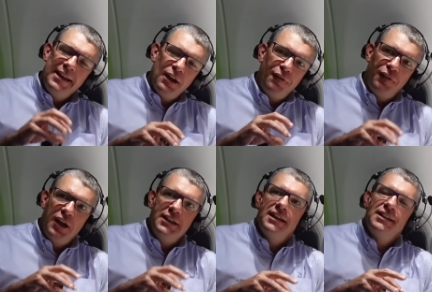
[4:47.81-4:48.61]
In our
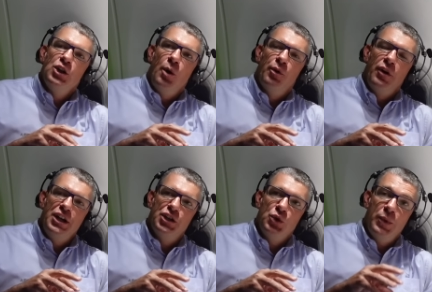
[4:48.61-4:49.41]
flight testing
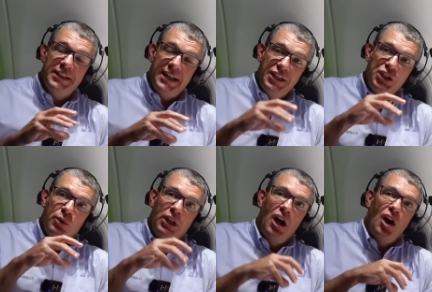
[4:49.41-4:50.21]
operation, we tend to
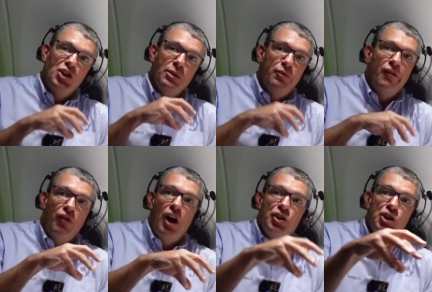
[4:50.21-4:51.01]
do a large number of
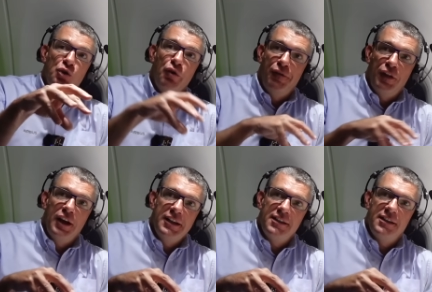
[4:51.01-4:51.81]
rather short
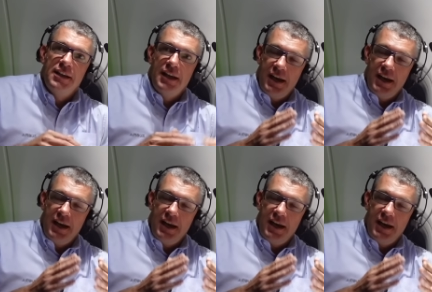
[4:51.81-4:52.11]
flights,